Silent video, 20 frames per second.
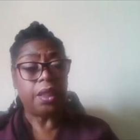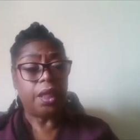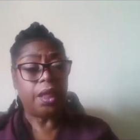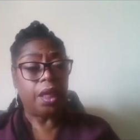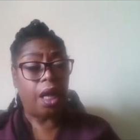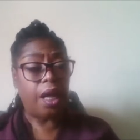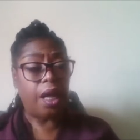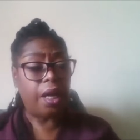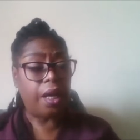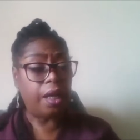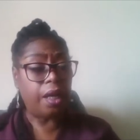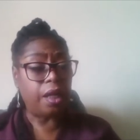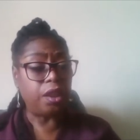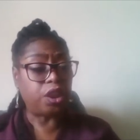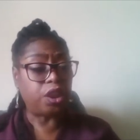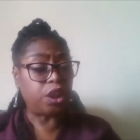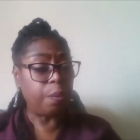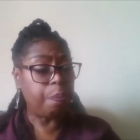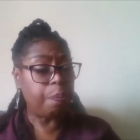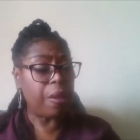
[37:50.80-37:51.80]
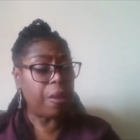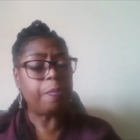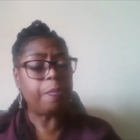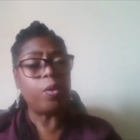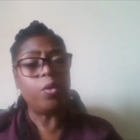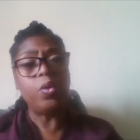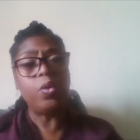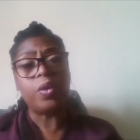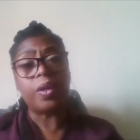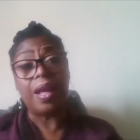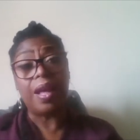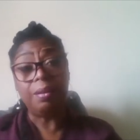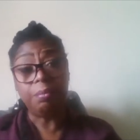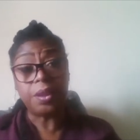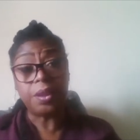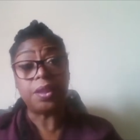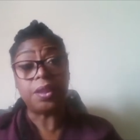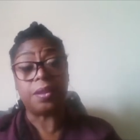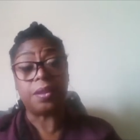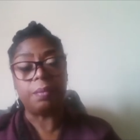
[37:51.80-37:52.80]
uh, to people who come
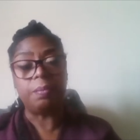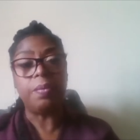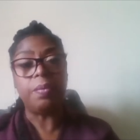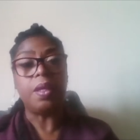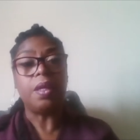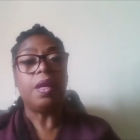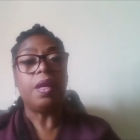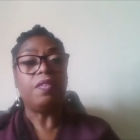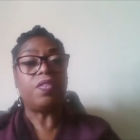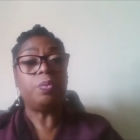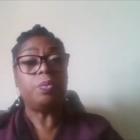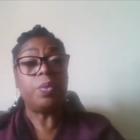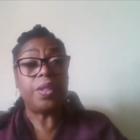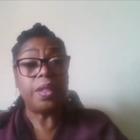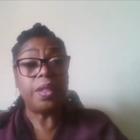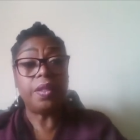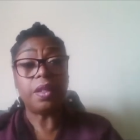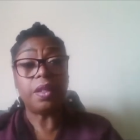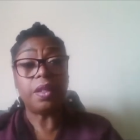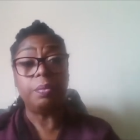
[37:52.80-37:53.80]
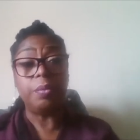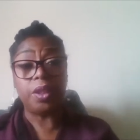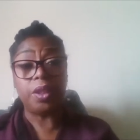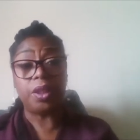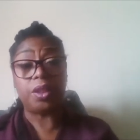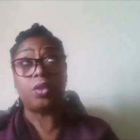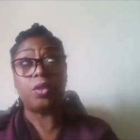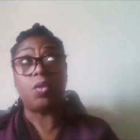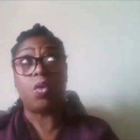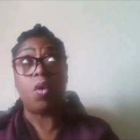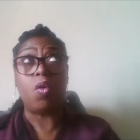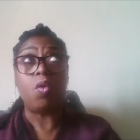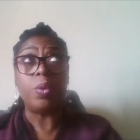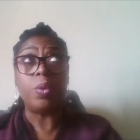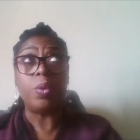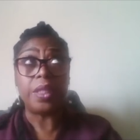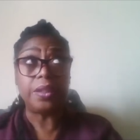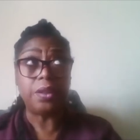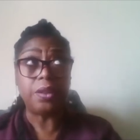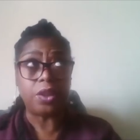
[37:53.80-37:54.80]
to them from within the community or
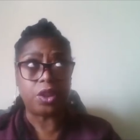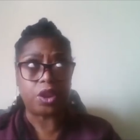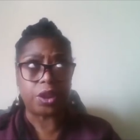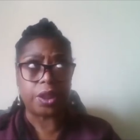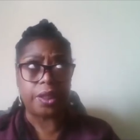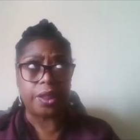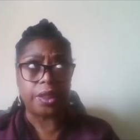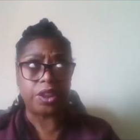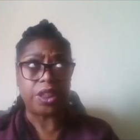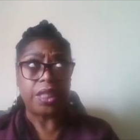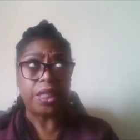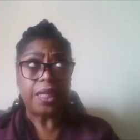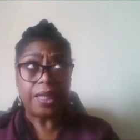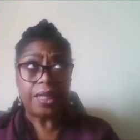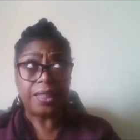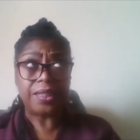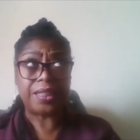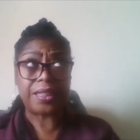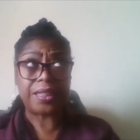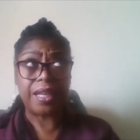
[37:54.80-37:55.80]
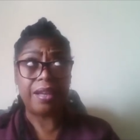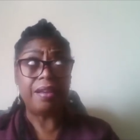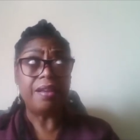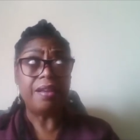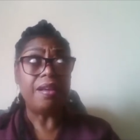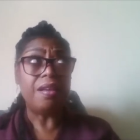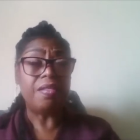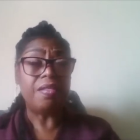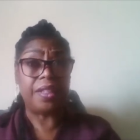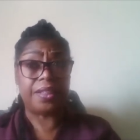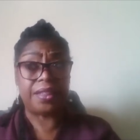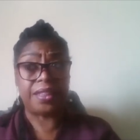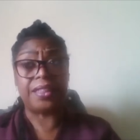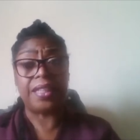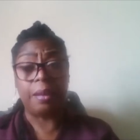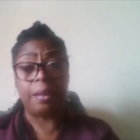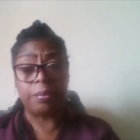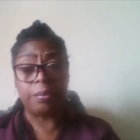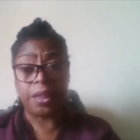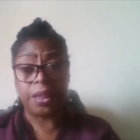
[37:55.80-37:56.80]
within the church and say, this is
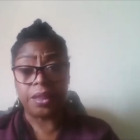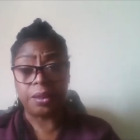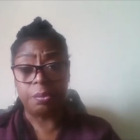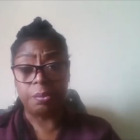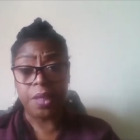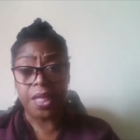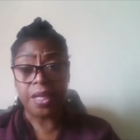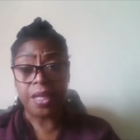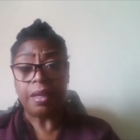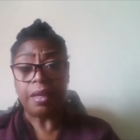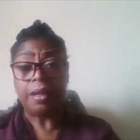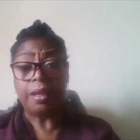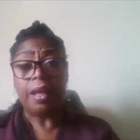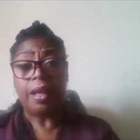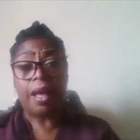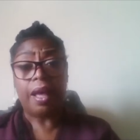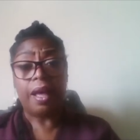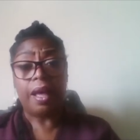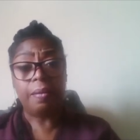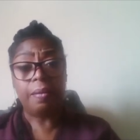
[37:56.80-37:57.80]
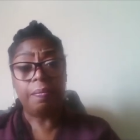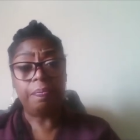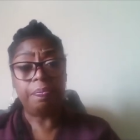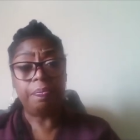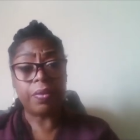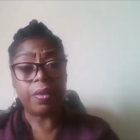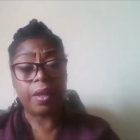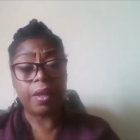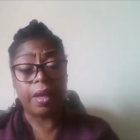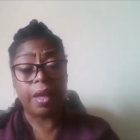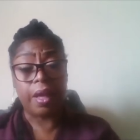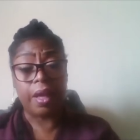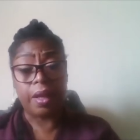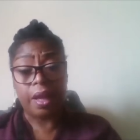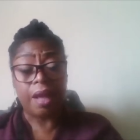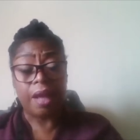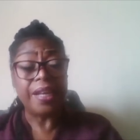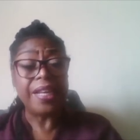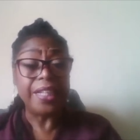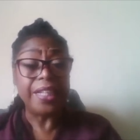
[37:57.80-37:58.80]
happening to me. Um, I, I,
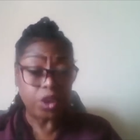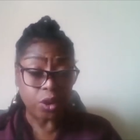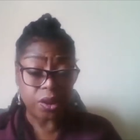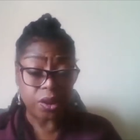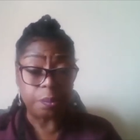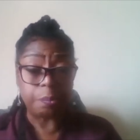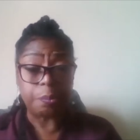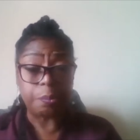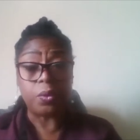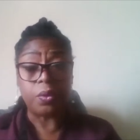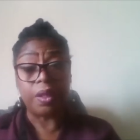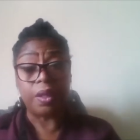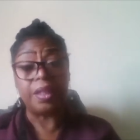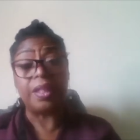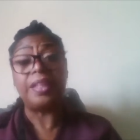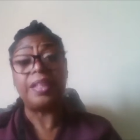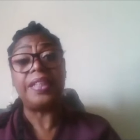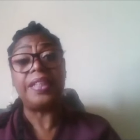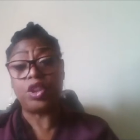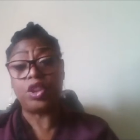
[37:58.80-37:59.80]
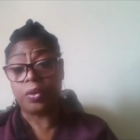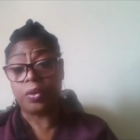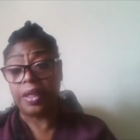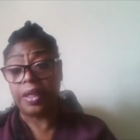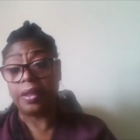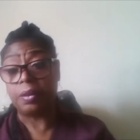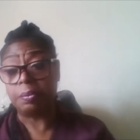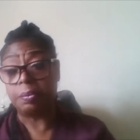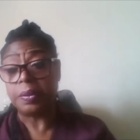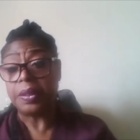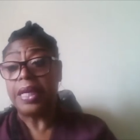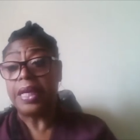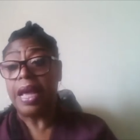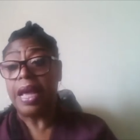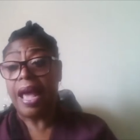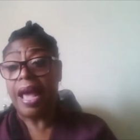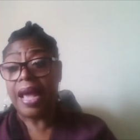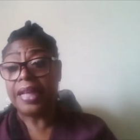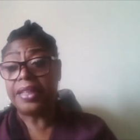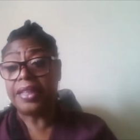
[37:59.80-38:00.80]
need your support and I need your help.
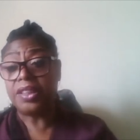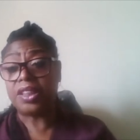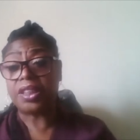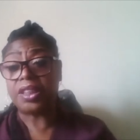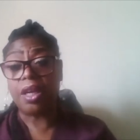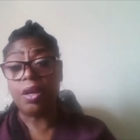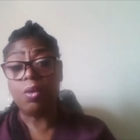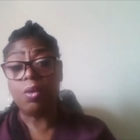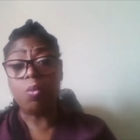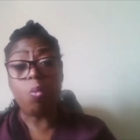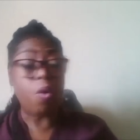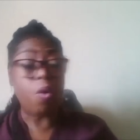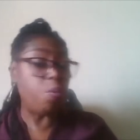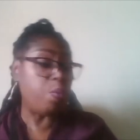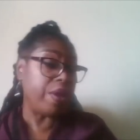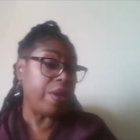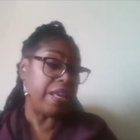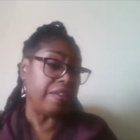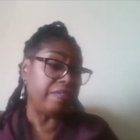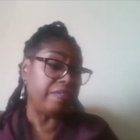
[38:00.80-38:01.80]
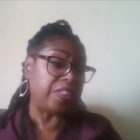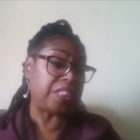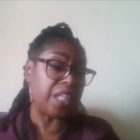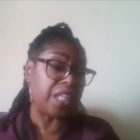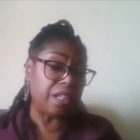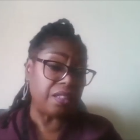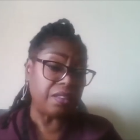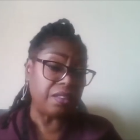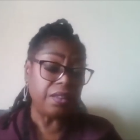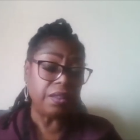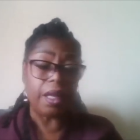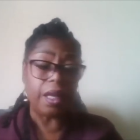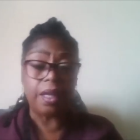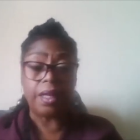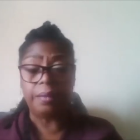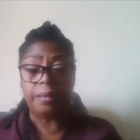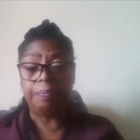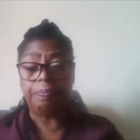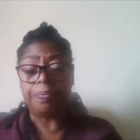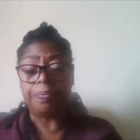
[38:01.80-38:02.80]
And so what we have done
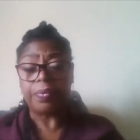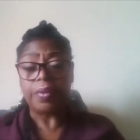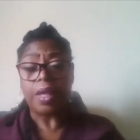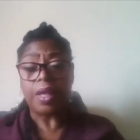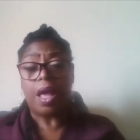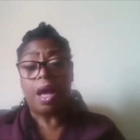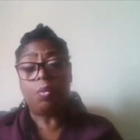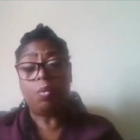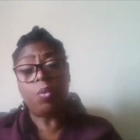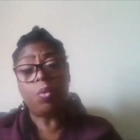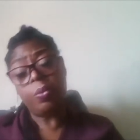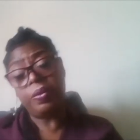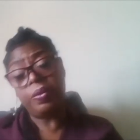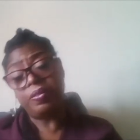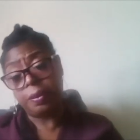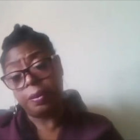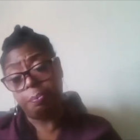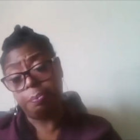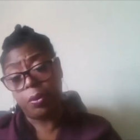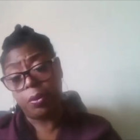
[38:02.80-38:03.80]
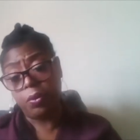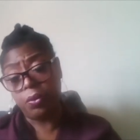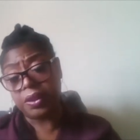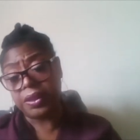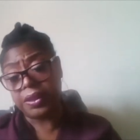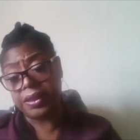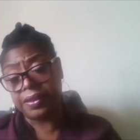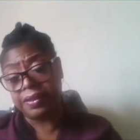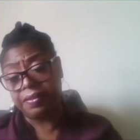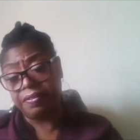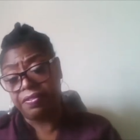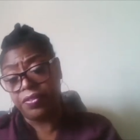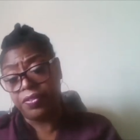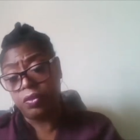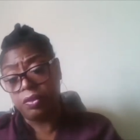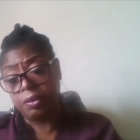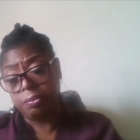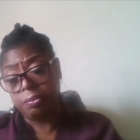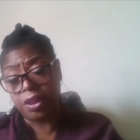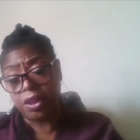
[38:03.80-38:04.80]
um, and what we've supported the
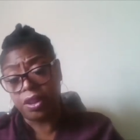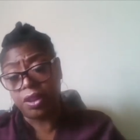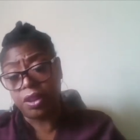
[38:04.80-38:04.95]
forum to